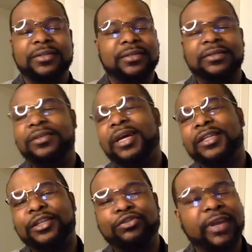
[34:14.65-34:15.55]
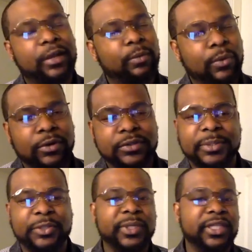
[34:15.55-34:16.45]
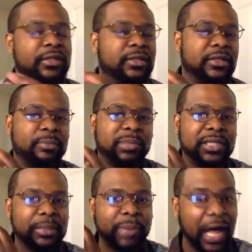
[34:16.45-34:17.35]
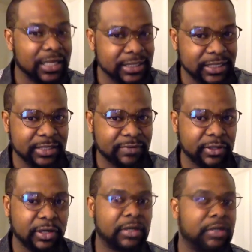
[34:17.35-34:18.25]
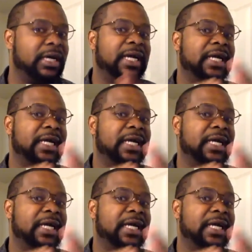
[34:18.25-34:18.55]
You got the trade wars between the politics of it all